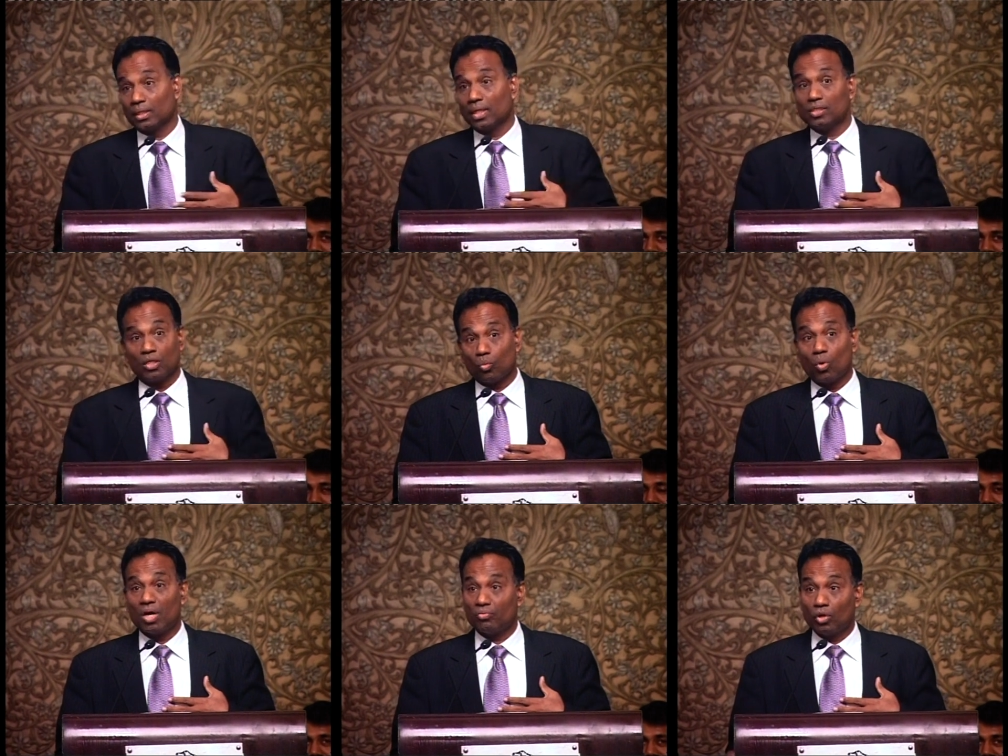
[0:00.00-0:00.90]
And I said,
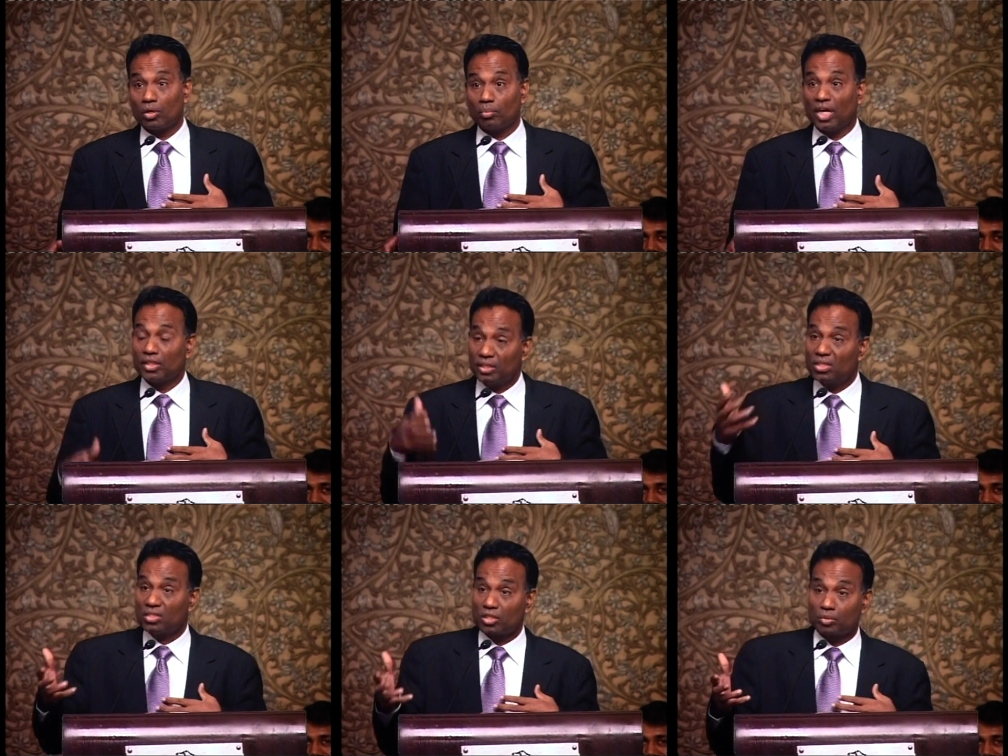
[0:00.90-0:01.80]
wow, not bad. Here
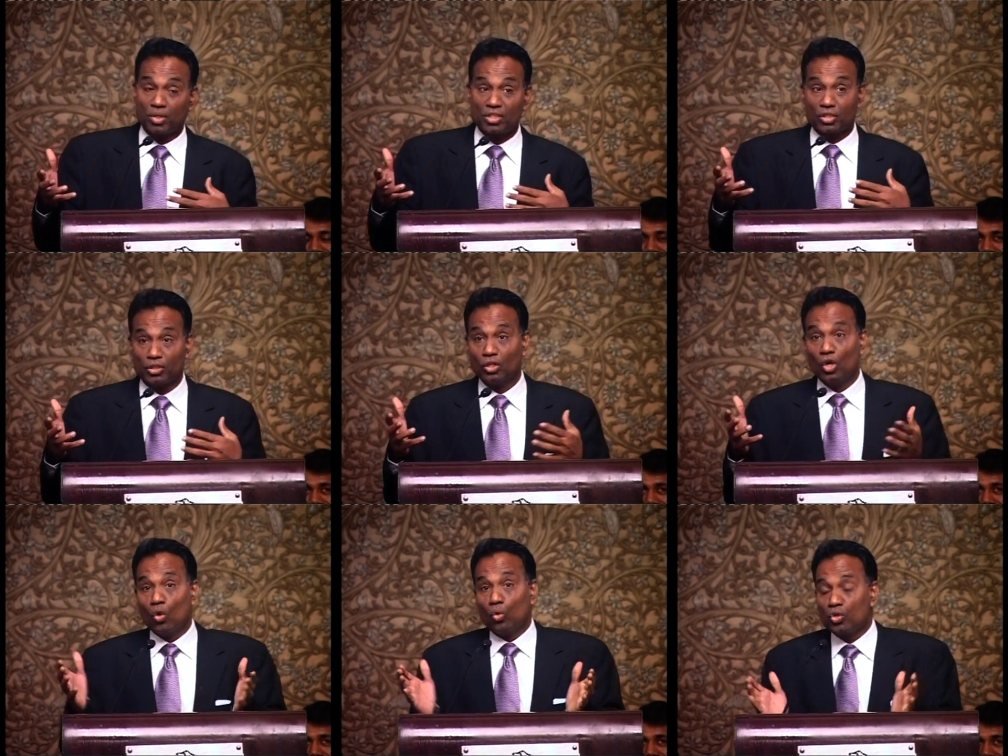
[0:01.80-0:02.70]
is this person
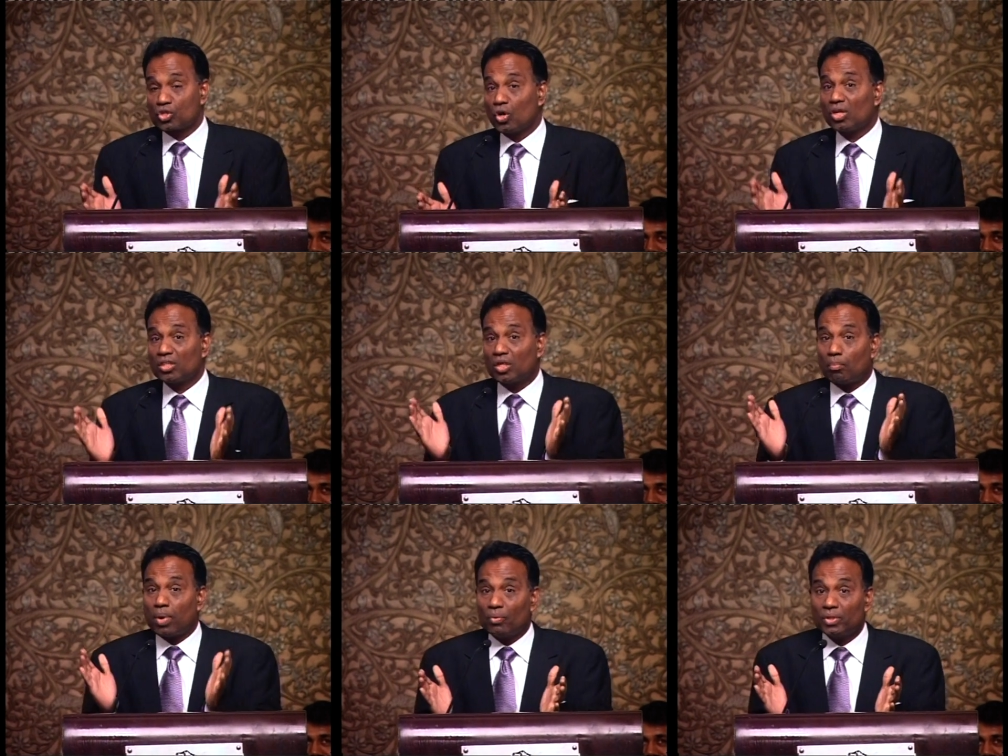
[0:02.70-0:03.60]
who's got the
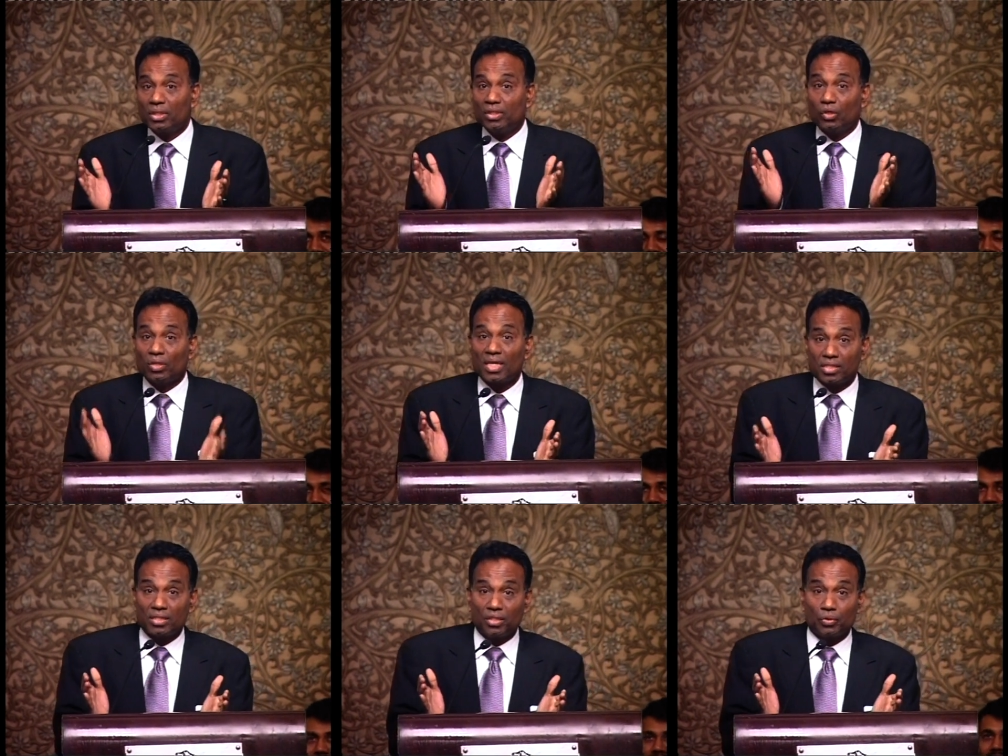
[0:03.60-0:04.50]
power and the
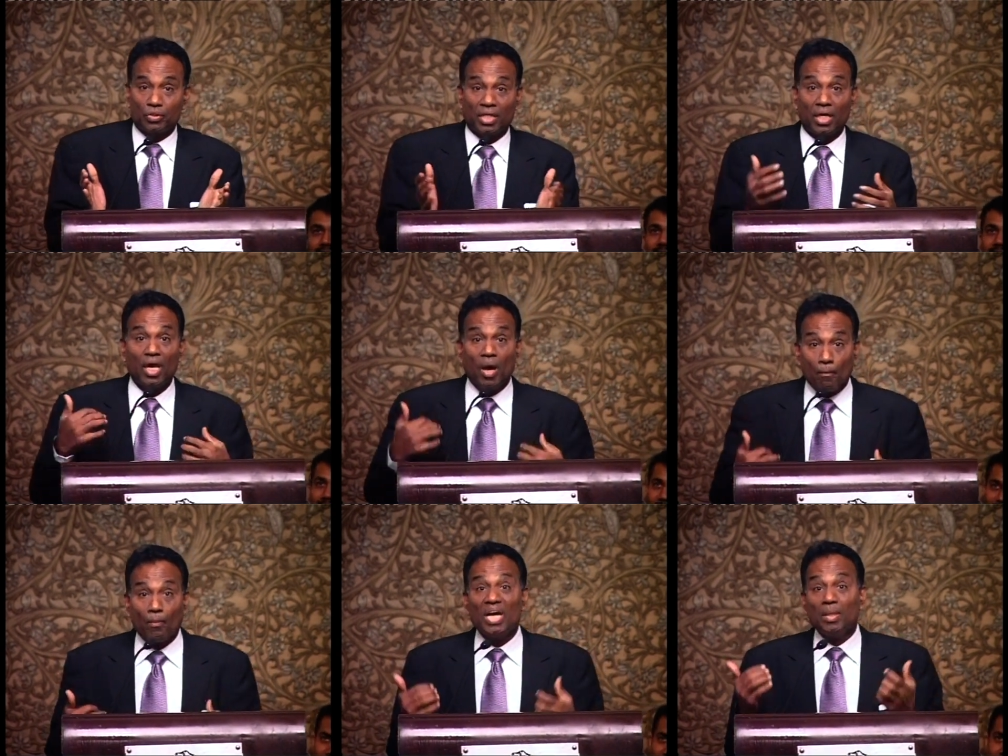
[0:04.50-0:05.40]
audacity to say,
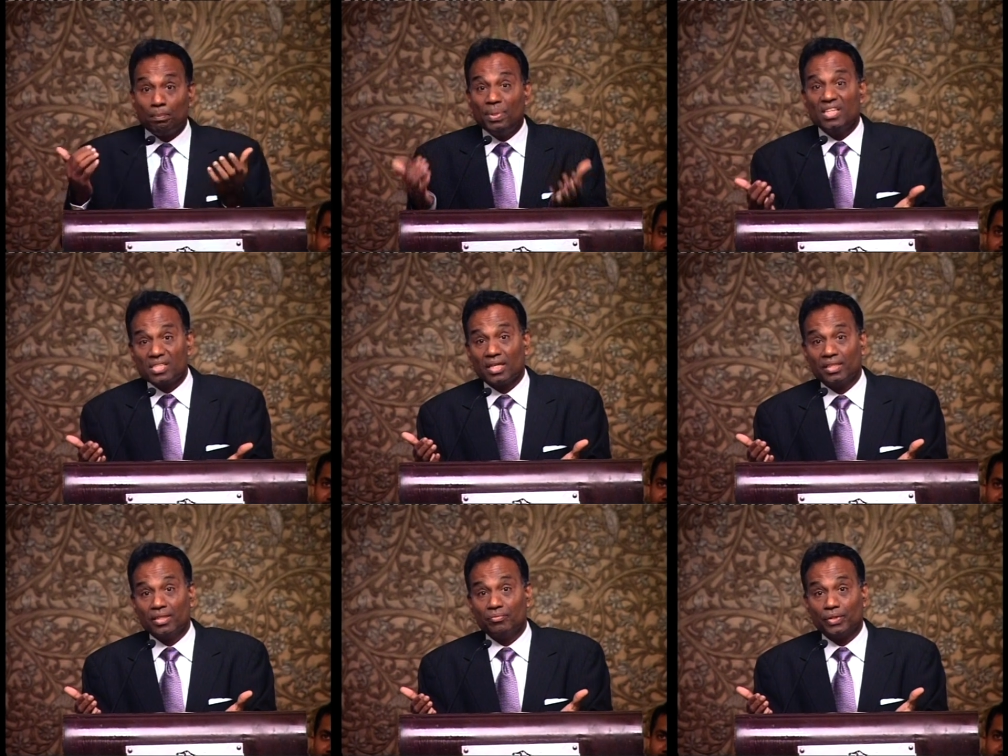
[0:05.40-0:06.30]
My peace I
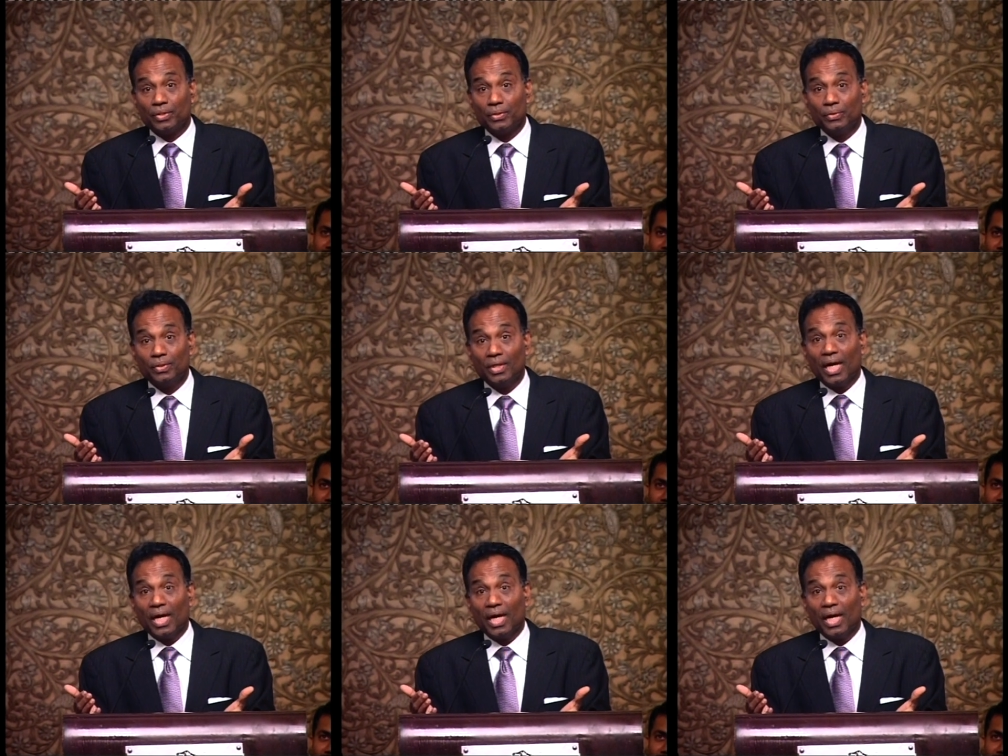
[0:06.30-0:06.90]
give to you.